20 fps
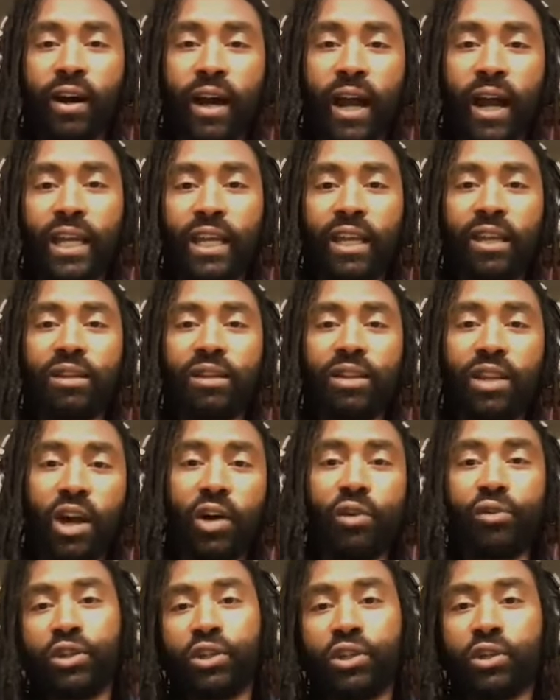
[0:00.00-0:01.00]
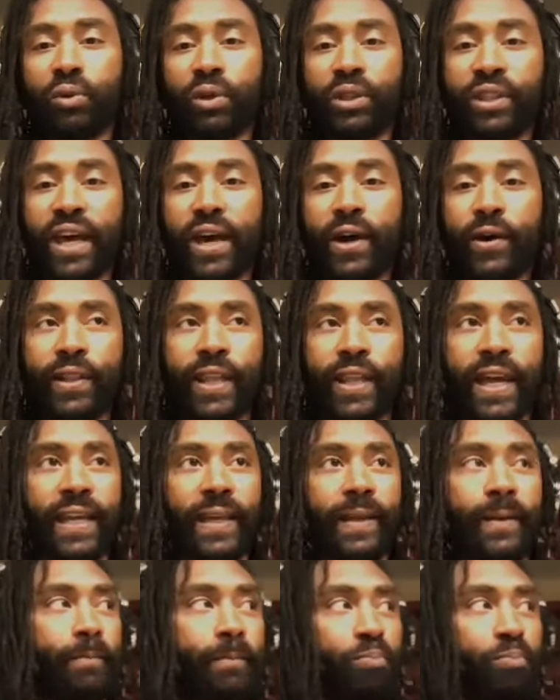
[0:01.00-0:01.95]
I could go to without like